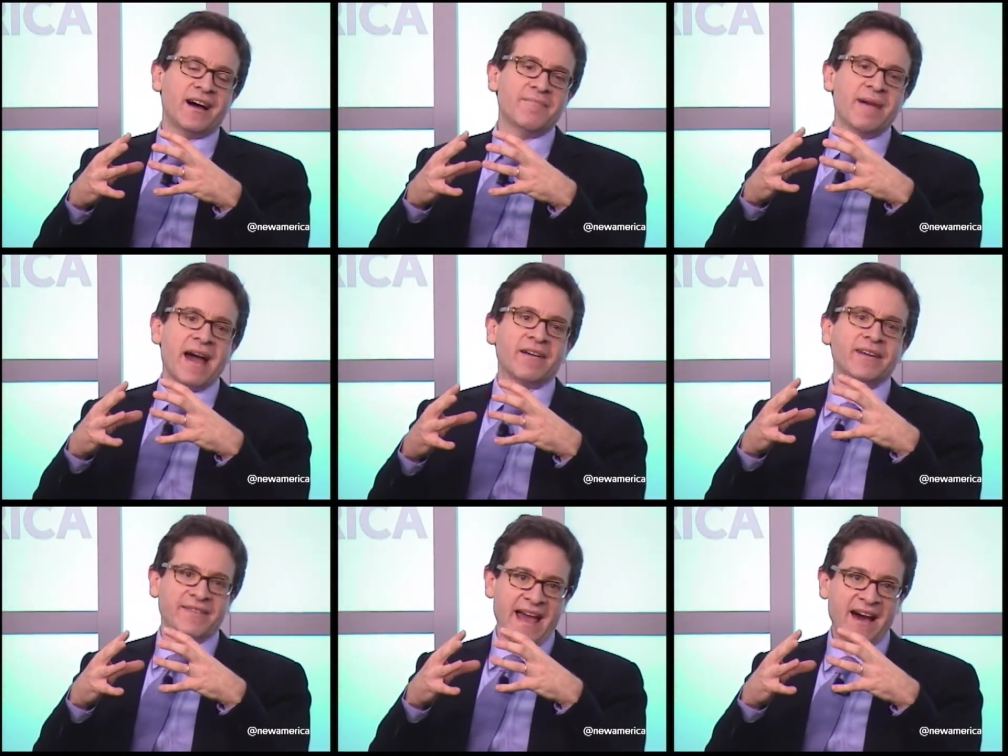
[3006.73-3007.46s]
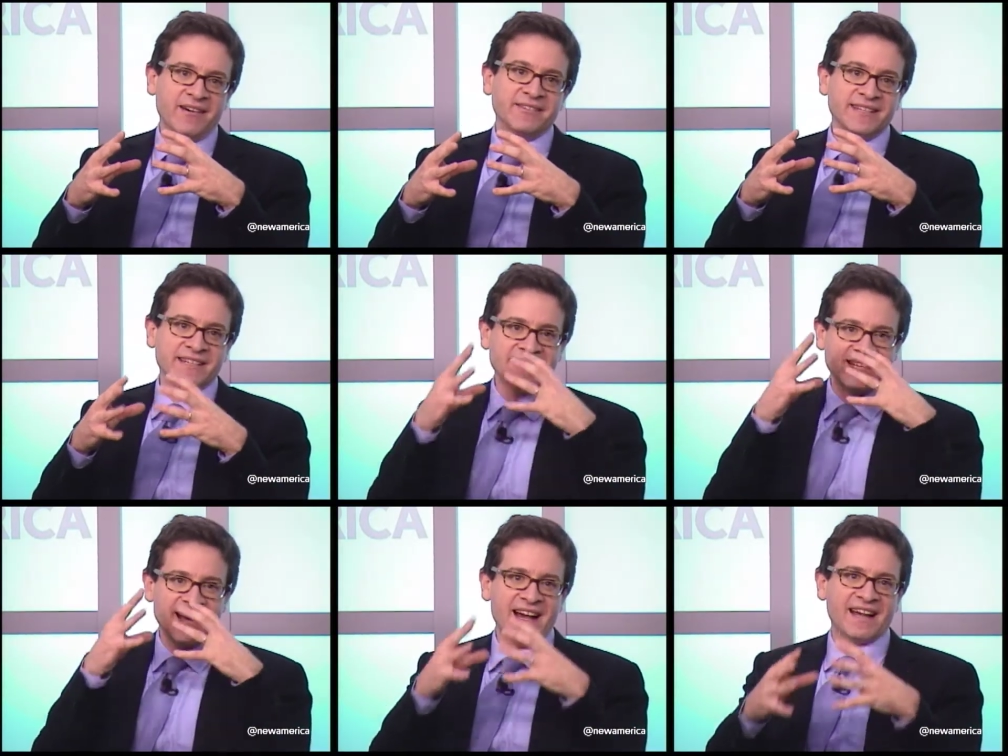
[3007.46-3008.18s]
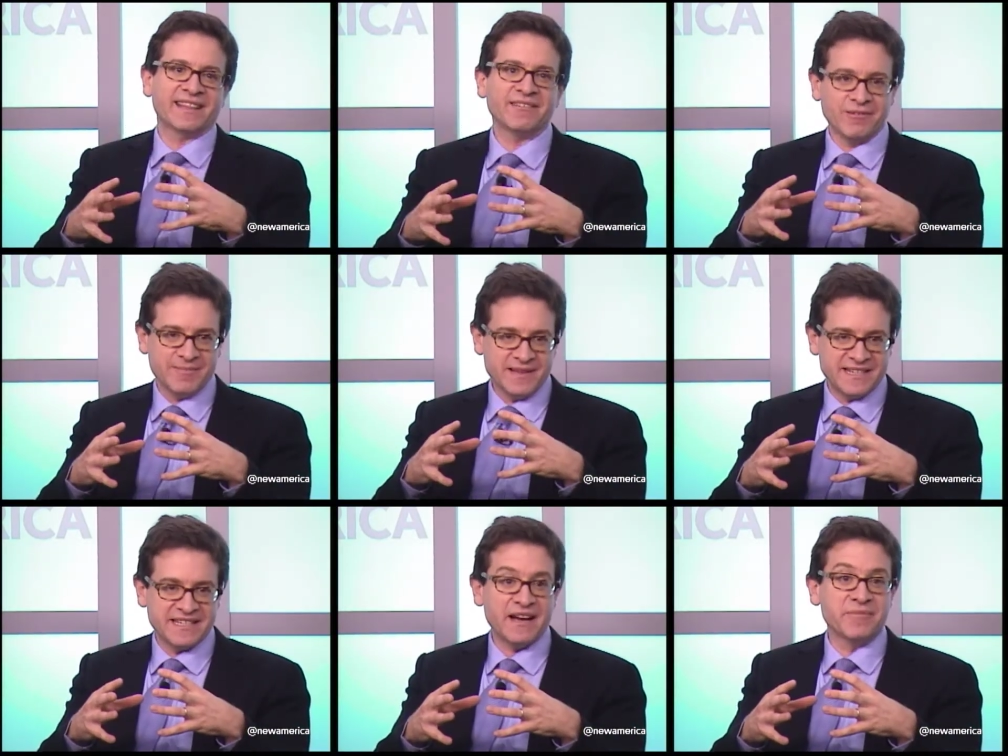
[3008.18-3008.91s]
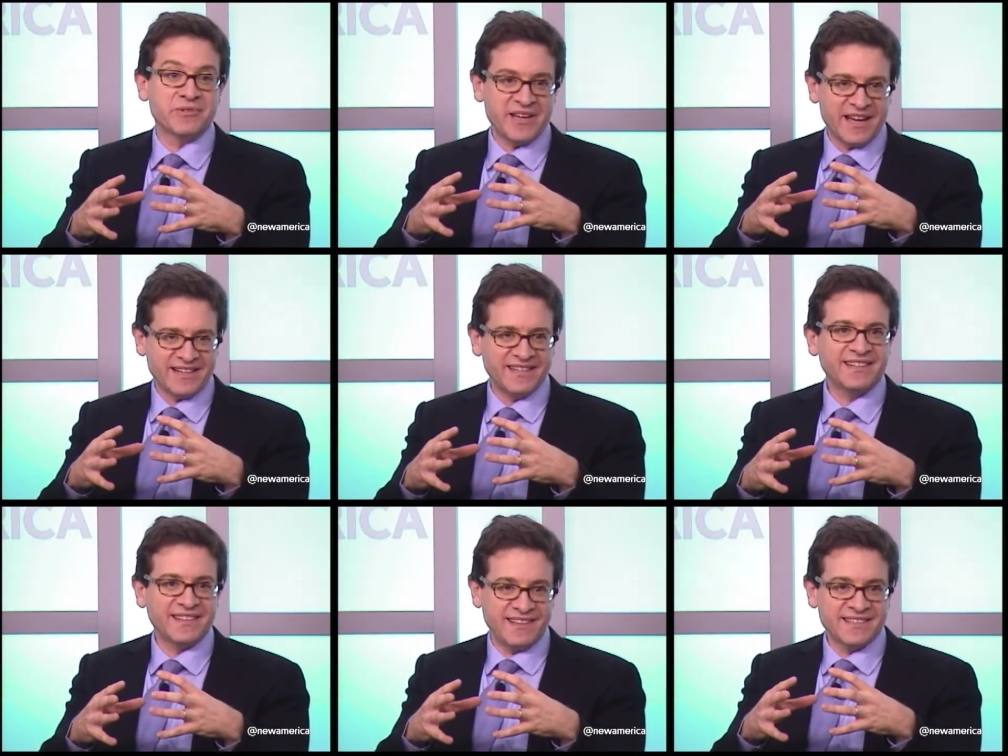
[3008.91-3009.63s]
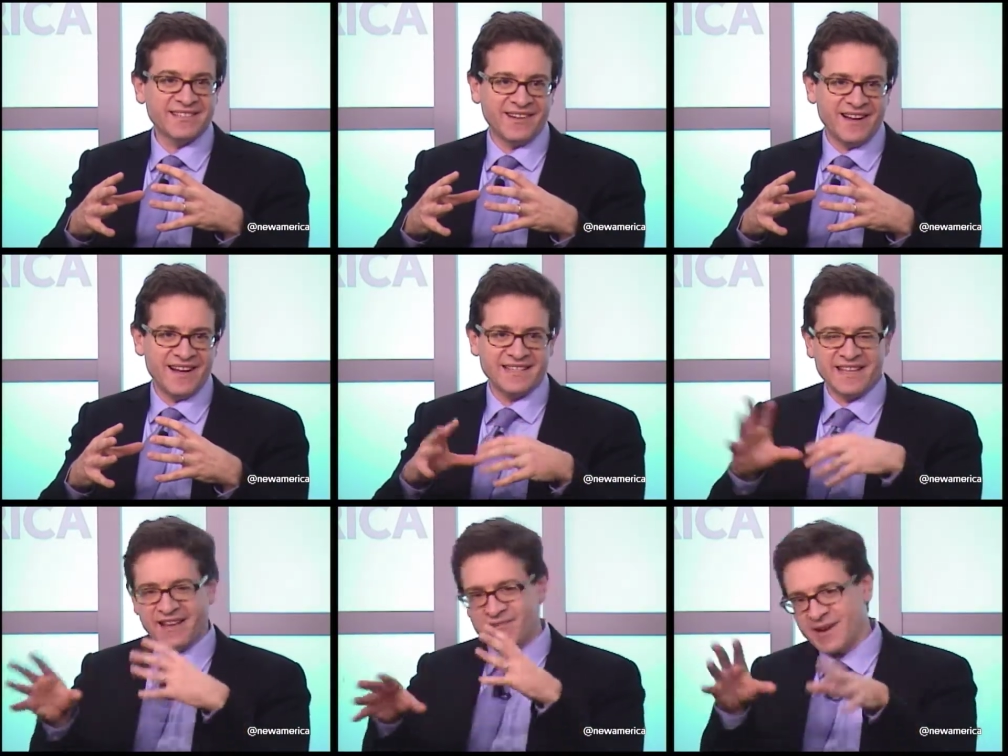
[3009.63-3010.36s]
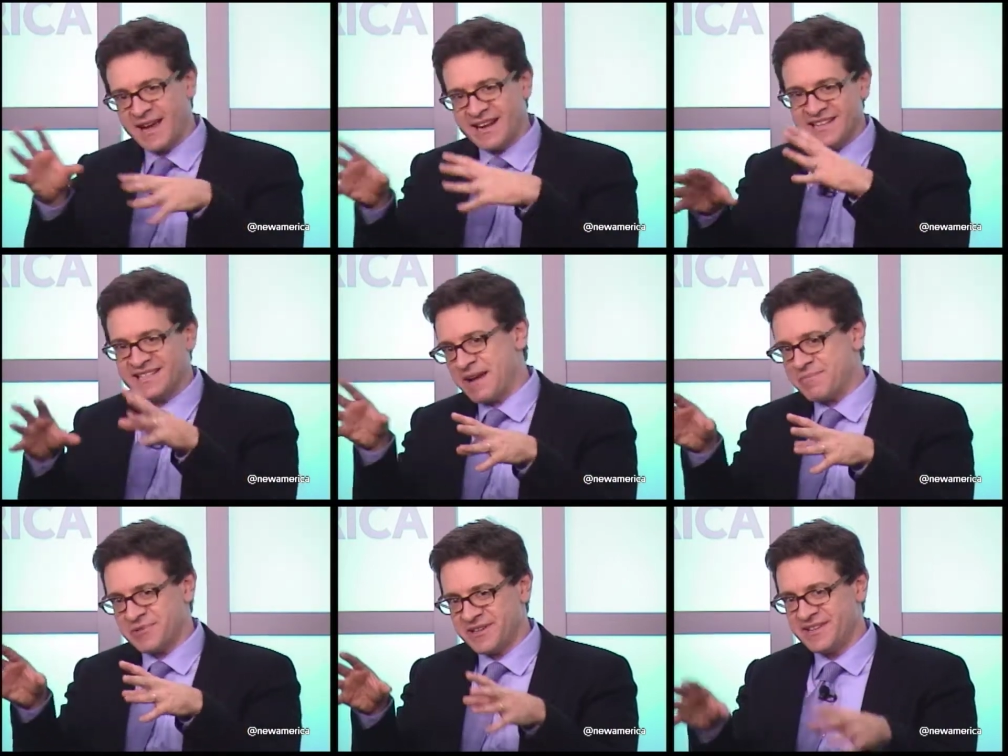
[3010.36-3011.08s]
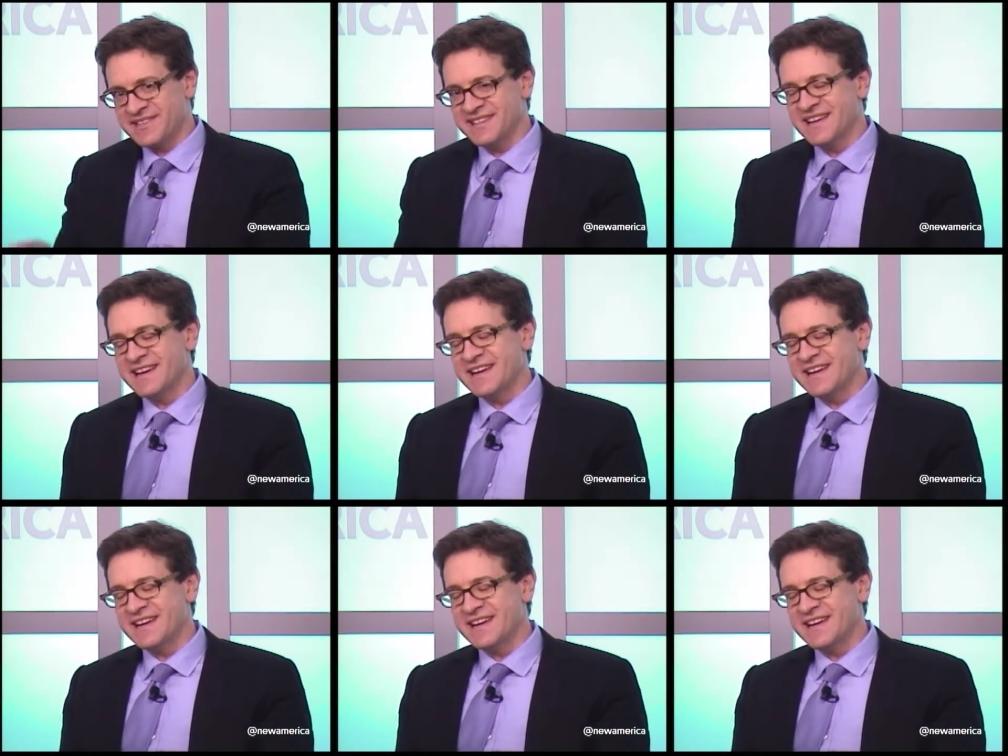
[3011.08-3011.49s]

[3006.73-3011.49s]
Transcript: amount of housing stock that will be subject to these laws. They create exemptions.